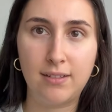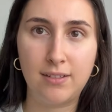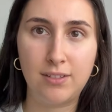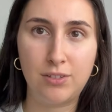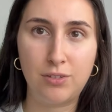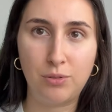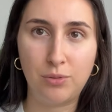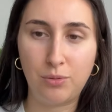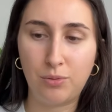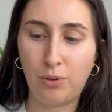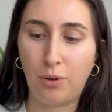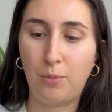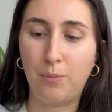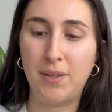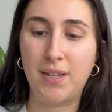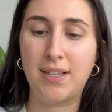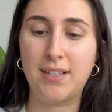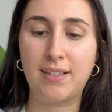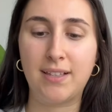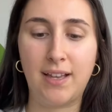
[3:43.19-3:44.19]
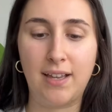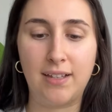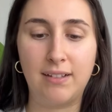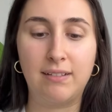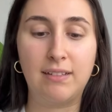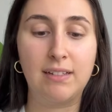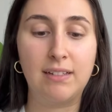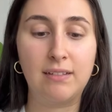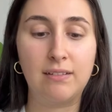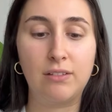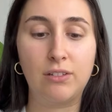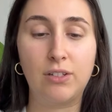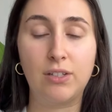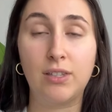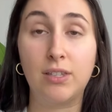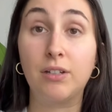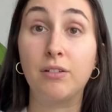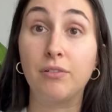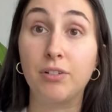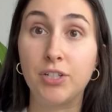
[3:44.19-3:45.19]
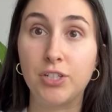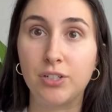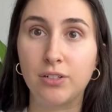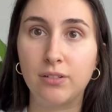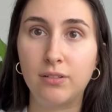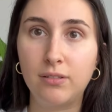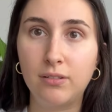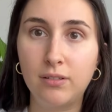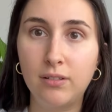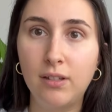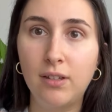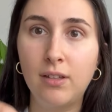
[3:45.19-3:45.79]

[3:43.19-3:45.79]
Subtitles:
don't quote me because I didn't look at the original.